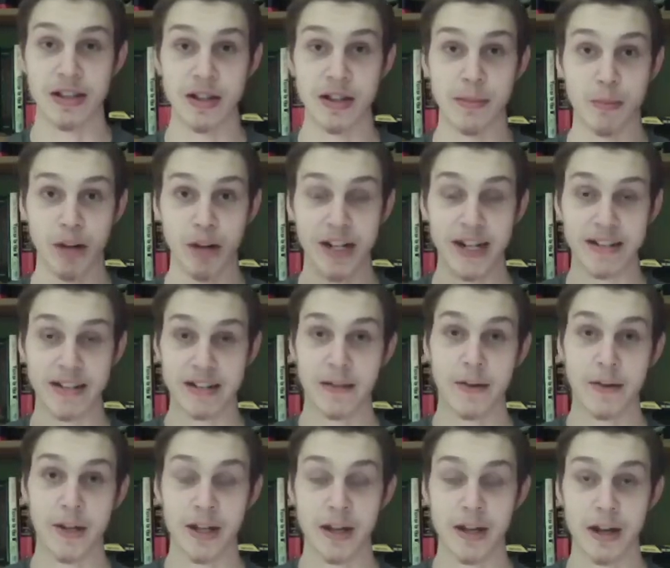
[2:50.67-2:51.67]
brain
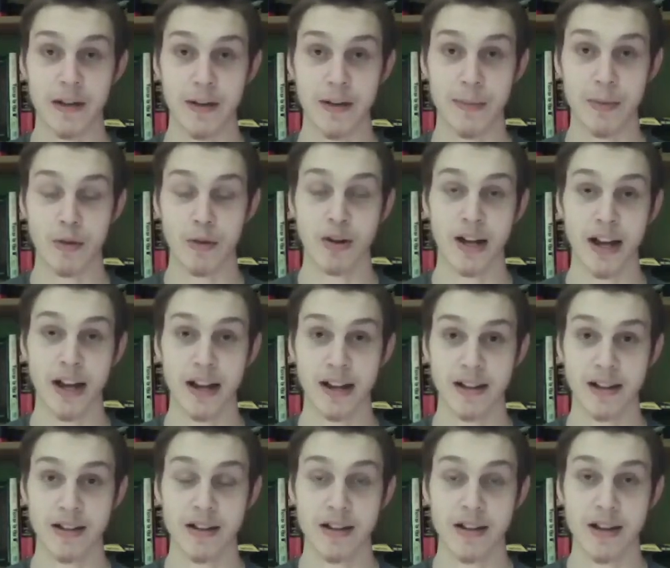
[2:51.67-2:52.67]
activity of a porn
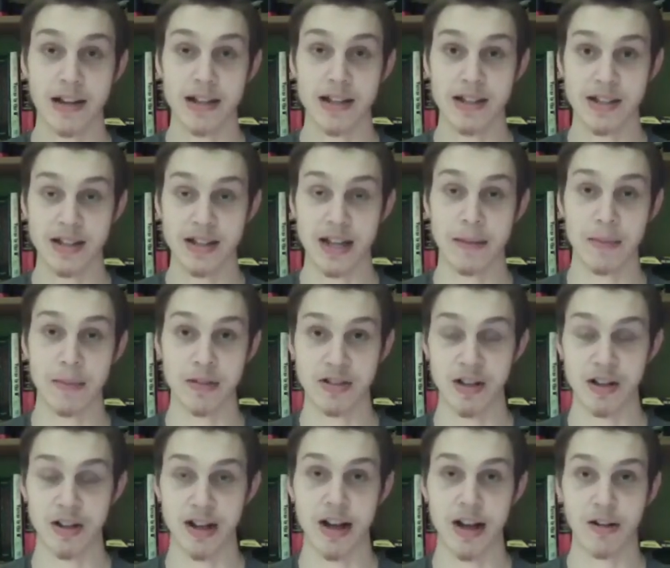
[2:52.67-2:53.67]
addict is the same as
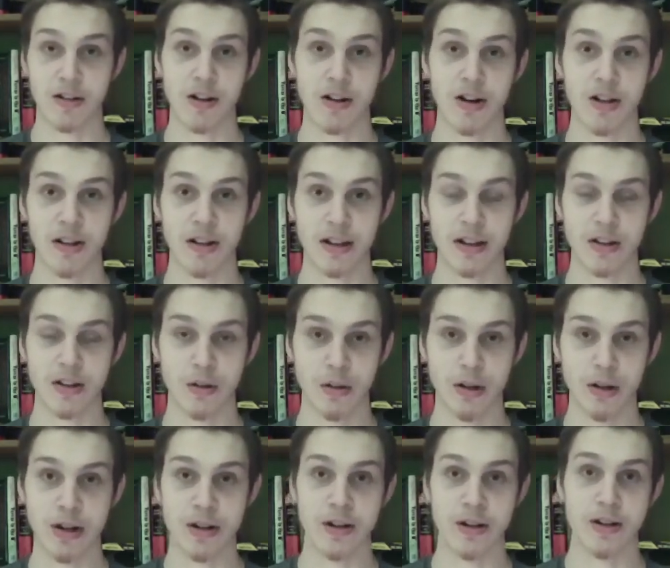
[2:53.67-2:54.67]
an alcoholic
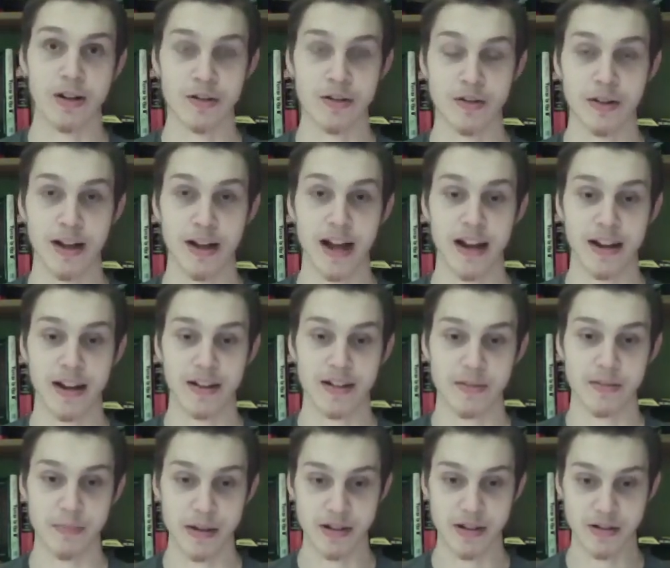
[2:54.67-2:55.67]
or a drug addict,
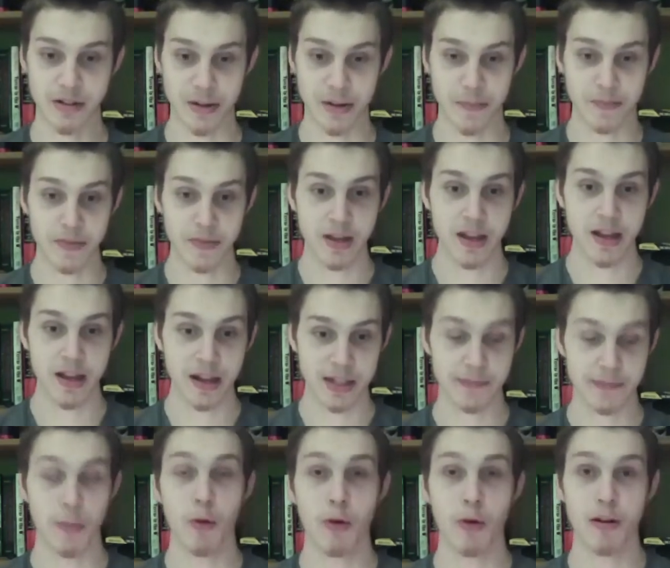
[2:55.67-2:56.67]
basically. Because
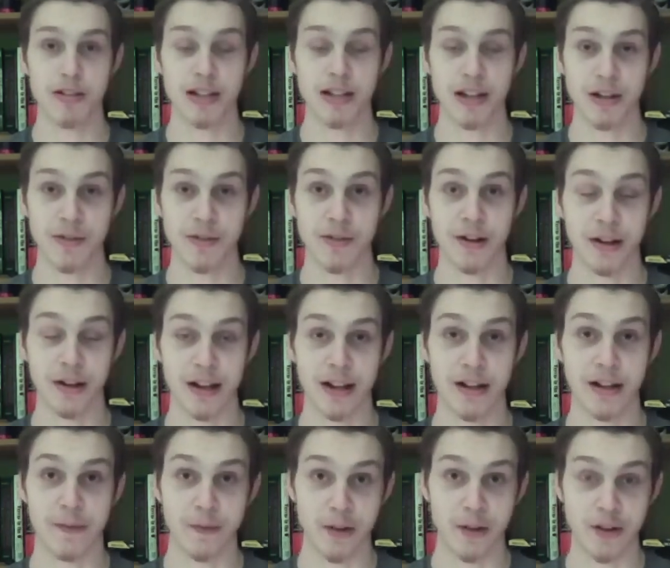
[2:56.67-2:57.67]
porn is like a drug.
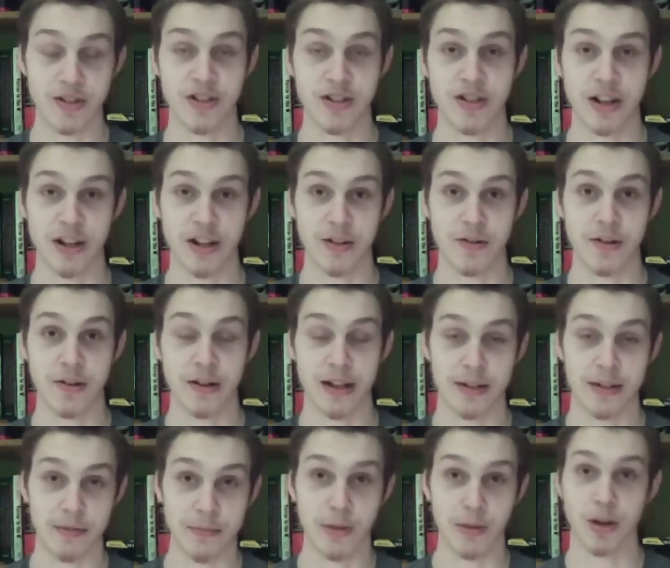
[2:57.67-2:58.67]
It functions like a drug.
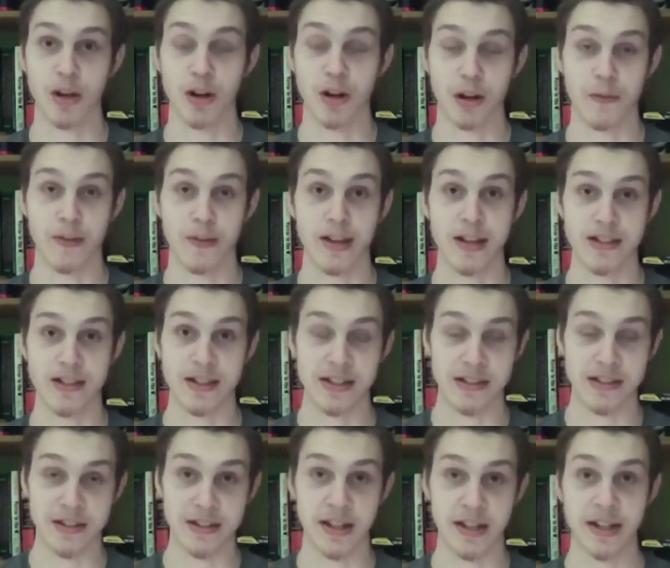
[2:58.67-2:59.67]
That's what pornography is.
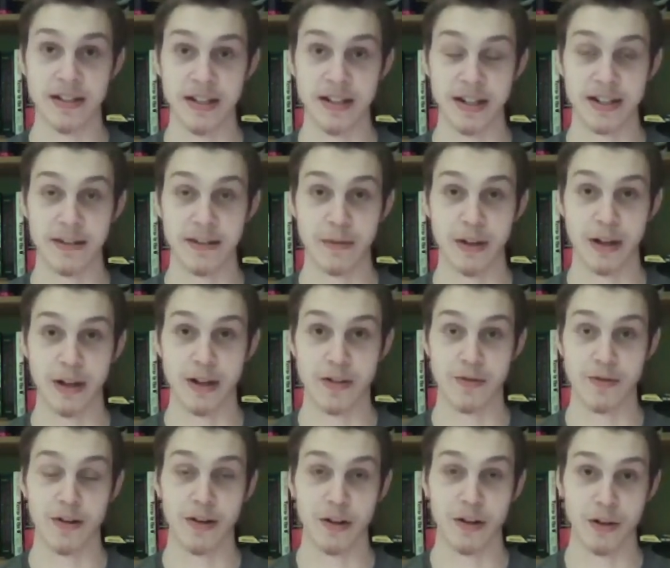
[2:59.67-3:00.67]
It's addictive like a
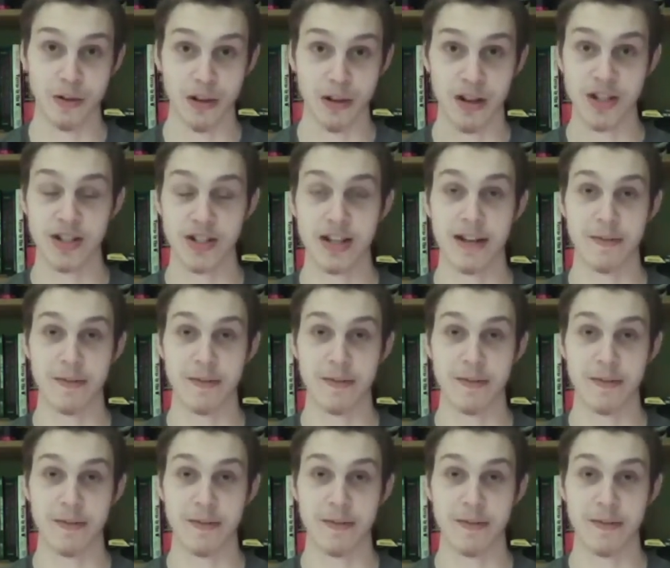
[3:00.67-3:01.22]
drug. You're lusting after